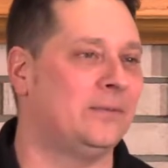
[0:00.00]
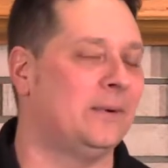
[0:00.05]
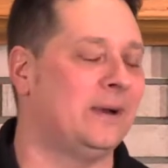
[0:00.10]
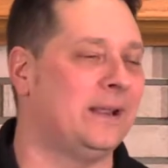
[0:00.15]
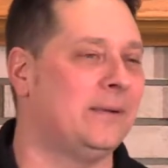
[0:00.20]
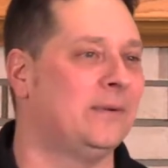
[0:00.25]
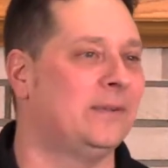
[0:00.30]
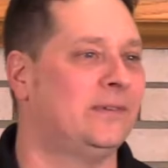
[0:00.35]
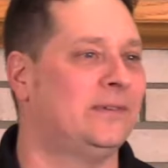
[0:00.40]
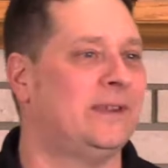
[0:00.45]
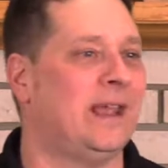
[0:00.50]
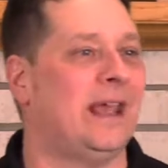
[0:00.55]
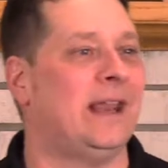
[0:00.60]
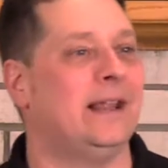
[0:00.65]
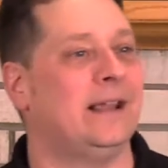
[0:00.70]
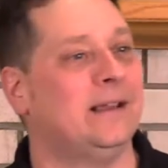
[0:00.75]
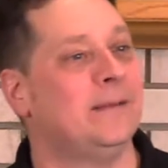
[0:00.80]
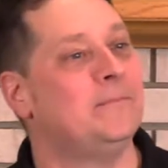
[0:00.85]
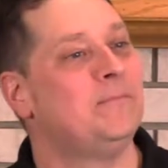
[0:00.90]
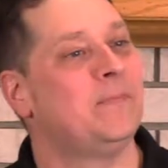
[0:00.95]
When he was
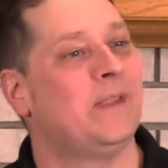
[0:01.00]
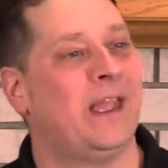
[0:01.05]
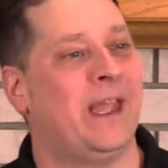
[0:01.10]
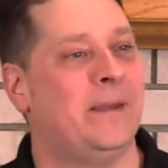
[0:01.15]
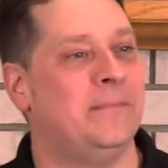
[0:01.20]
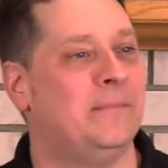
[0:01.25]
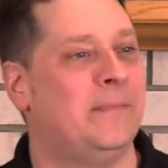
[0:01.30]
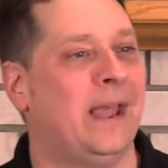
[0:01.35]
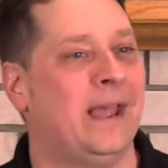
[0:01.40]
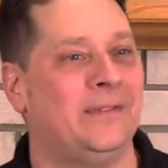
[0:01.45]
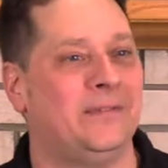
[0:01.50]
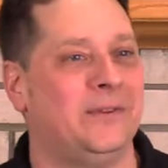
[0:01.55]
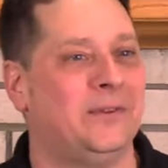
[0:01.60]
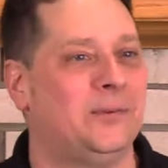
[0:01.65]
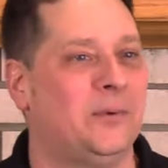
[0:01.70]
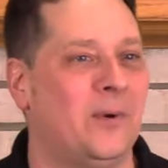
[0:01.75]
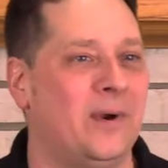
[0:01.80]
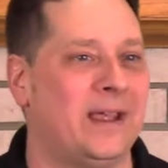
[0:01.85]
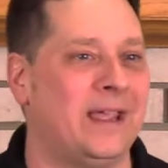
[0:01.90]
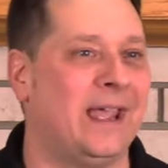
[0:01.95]
standing at Matthew
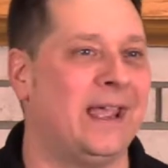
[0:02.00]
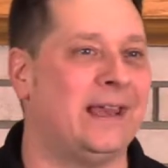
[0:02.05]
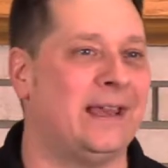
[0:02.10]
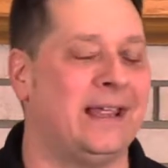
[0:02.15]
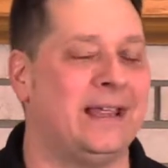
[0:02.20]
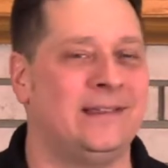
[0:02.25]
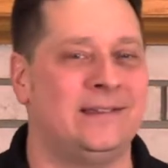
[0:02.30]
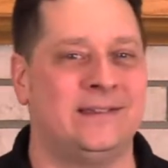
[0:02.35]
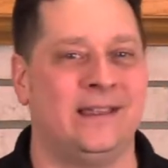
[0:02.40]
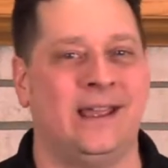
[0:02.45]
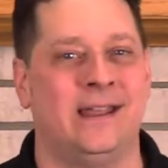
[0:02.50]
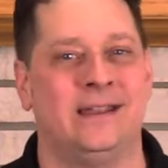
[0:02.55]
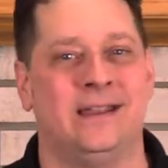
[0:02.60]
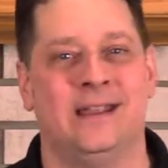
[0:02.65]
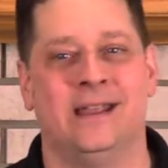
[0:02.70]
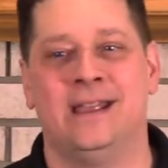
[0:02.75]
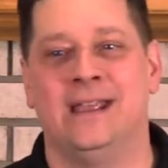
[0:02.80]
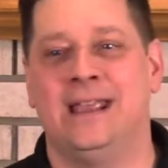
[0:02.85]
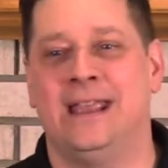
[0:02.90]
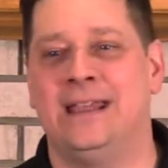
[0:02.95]
28, he said,
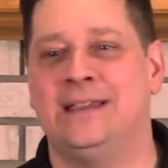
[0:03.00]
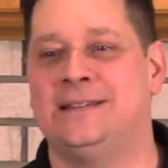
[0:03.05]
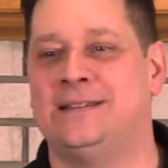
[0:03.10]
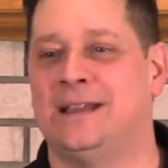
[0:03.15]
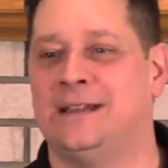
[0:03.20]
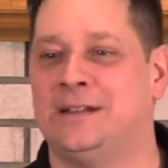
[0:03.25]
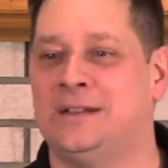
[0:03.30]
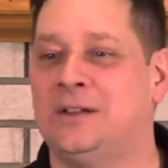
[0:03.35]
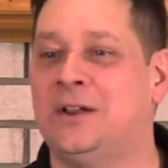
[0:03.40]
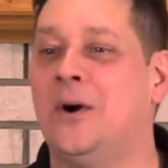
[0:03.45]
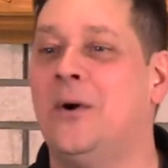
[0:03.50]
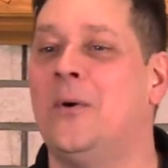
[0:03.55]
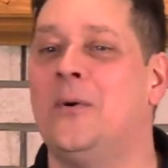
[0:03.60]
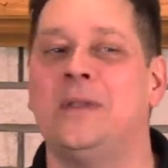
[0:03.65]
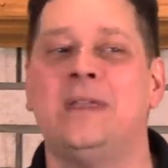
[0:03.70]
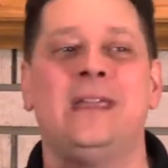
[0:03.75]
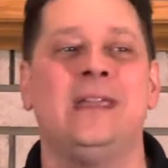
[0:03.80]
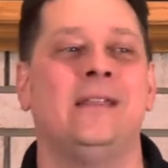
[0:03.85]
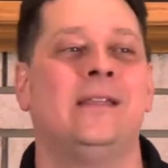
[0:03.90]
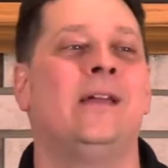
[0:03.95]
he said, Go
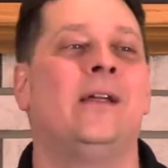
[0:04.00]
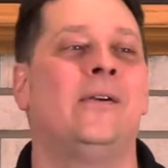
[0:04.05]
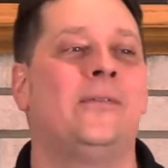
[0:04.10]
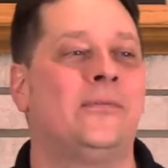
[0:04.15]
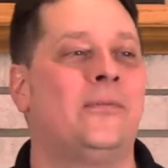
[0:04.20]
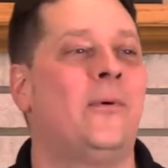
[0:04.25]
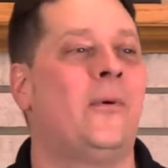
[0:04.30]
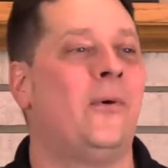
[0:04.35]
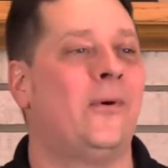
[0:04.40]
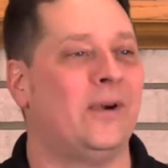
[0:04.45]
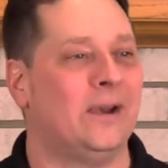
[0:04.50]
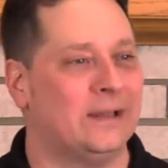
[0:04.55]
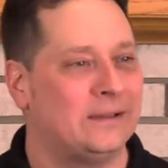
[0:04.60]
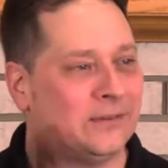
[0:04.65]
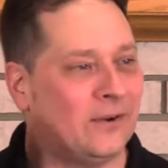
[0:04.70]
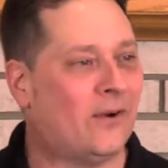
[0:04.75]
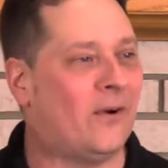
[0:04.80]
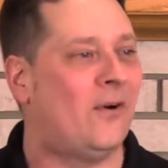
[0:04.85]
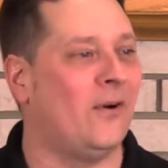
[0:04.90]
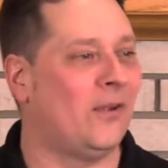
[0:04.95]
ye therefore
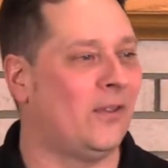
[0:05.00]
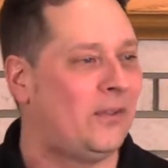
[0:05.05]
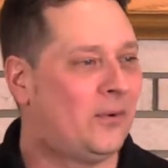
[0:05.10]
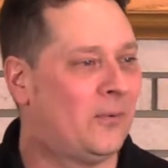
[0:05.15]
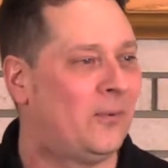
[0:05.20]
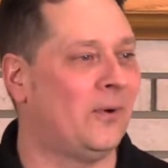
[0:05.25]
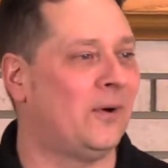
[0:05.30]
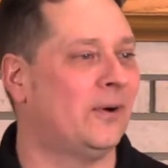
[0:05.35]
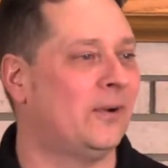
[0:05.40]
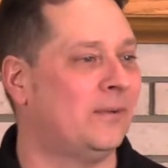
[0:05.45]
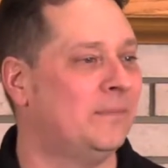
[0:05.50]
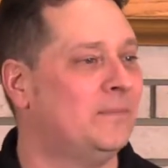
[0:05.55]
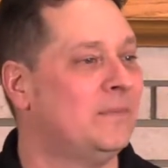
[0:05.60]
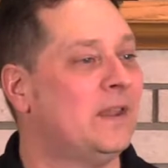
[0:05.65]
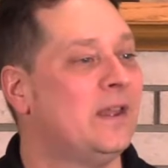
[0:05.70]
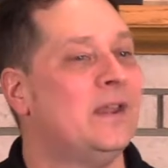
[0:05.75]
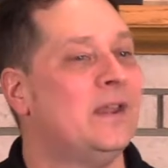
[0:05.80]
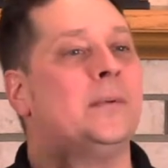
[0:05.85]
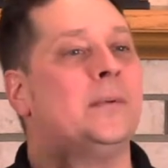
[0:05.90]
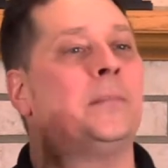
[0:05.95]
into all the world,
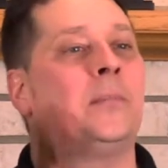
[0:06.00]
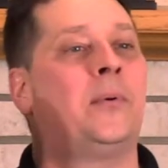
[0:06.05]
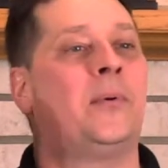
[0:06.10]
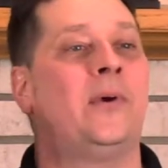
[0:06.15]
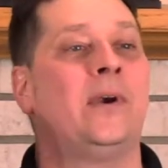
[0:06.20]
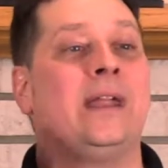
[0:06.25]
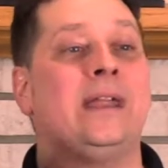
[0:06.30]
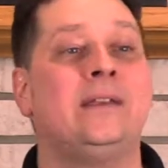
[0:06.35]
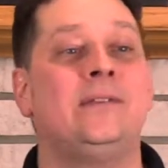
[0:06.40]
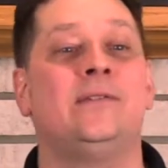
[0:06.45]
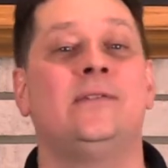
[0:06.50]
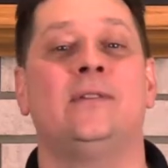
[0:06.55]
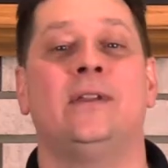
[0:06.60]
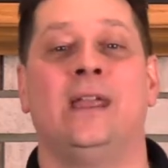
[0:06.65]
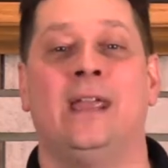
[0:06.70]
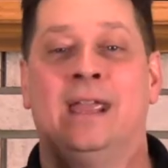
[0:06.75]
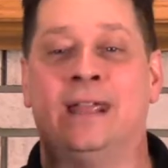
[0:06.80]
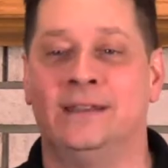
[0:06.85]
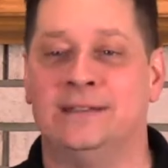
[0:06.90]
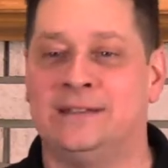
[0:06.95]
preach
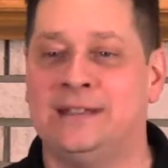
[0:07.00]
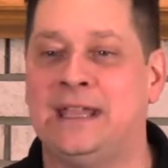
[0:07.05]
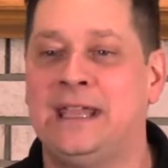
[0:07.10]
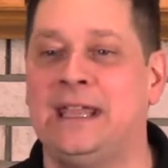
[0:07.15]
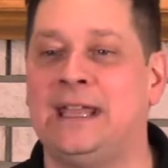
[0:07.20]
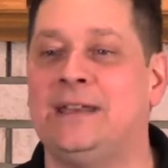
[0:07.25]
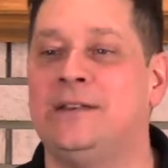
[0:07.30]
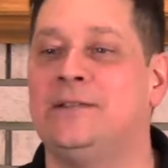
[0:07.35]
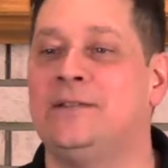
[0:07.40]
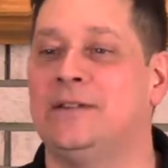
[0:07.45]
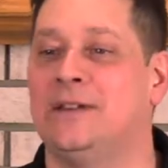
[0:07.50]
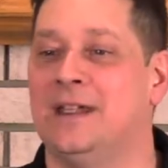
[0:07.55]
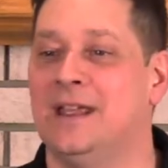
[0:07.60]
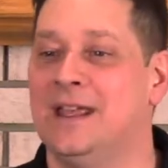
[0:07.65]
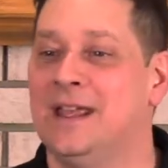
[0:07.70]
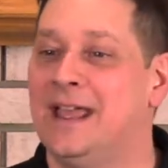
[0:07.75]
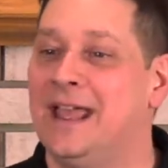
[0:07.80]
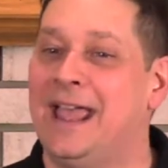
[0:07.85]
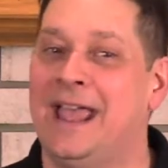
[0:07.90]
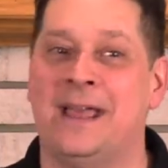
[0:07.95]
and teach,
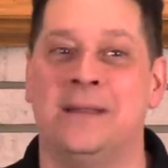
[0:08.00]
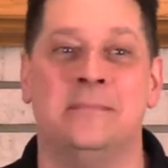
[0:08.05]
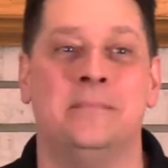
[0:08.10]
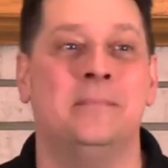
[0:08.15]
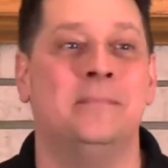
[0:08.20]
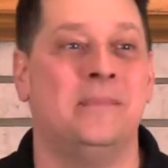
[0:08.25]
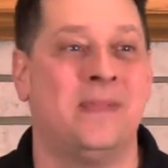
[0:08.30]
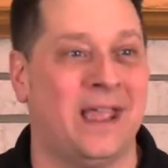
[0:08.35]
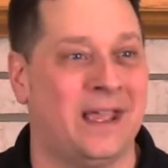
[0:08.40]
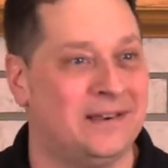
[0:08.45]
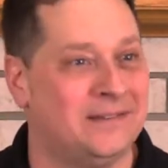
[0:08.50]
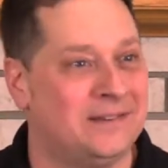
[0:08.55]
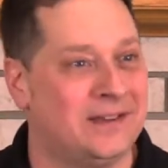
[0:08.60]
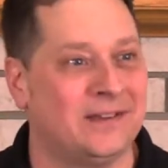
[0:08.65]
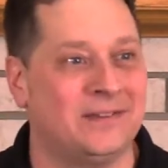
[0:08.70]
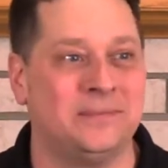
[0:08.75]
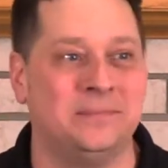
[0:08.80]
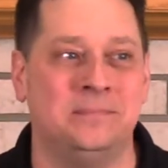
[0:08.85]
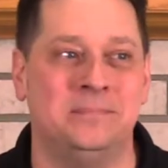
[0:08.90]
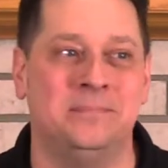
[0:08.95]
and, and
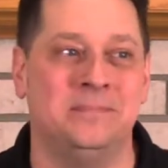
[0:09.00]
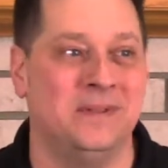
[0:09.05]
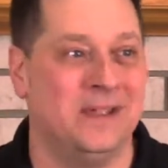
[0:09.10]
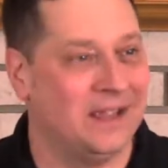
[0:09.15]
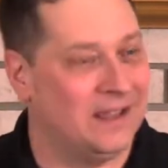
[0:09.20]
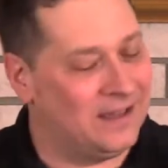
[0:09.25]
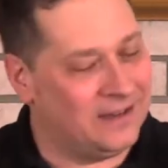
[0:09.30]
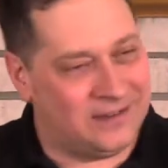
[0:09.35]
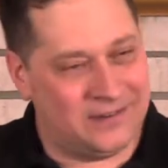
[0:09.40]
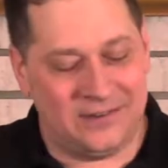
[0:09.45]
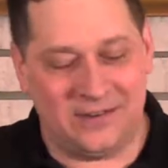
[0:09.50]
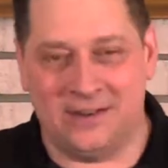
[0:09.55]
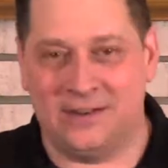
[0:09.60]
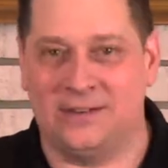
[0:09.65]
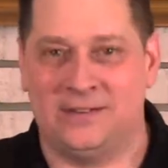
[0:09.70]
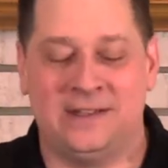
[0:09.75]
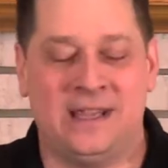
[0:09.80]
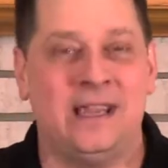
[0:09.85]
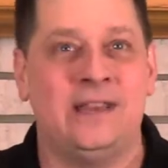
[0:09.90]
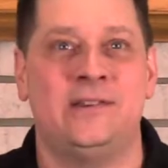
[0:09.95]
just
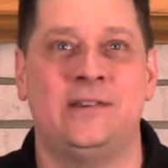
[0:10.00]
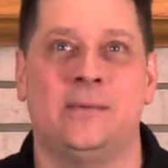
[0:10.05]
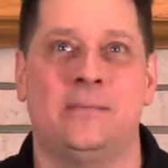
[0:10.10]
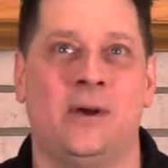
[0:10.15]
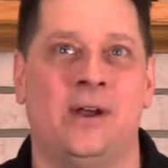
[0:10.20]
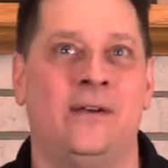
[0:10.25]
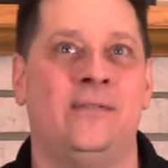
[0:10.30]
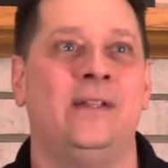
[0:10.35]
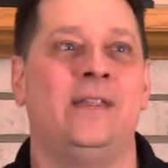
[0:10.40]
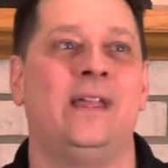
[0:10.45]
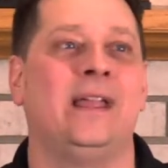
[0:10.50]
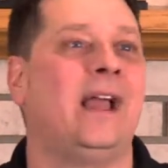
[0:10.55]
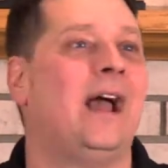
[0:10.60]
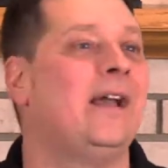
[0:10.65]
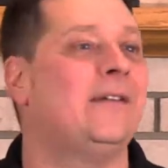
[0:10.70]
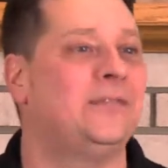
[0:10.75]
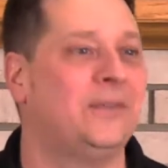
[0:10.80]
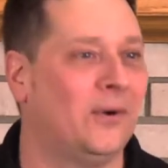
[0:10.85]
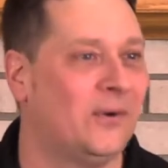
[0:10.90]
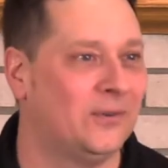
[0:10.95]
teach them everything
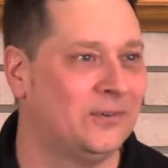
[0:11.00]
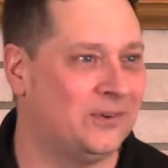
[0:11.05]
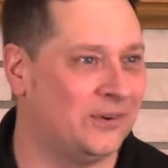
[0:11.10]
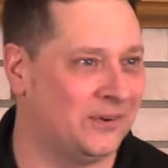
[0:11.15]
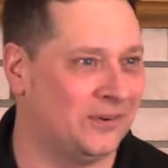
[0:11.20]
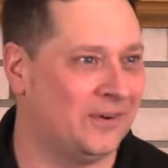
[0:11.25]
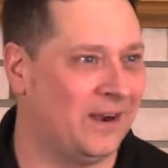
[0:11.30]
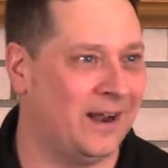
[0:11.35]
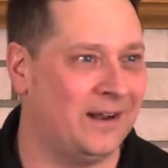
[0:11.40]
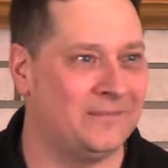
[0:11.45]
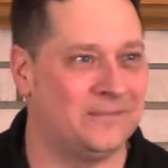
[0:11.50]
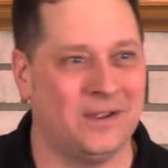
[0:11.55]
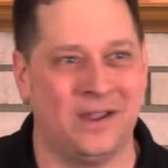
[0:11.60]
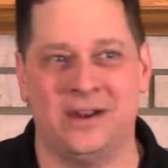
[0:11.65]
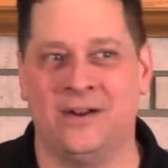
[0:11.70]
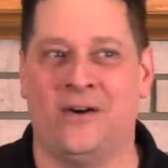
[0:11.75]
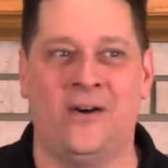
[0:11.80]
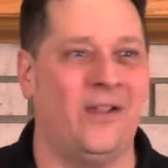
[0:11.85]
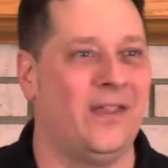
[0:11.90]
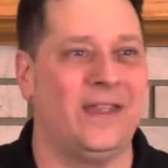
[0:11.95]
I've told you, right?
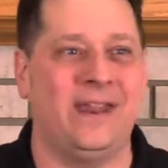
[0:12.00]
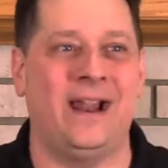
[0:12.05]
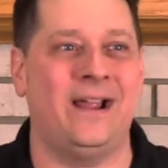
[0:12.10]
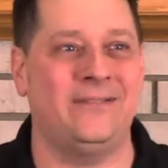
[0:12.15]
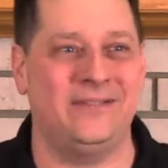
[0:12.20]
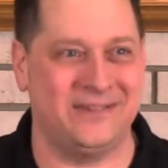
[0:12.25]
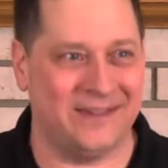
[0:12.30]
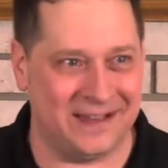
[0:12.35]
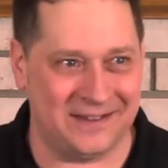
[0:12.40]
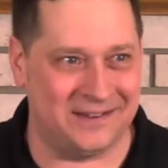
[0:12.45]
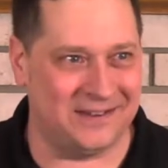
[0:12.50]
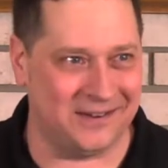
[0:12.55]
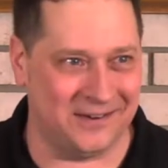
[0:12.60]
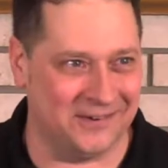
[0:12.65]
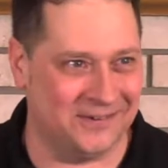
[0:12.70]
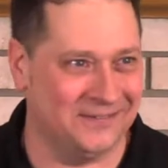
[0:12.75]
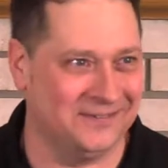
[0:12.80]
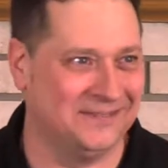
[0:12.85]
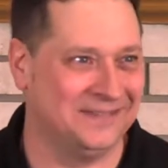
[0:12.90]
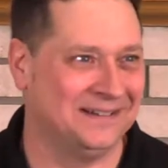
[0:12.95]
And all that I've said to you.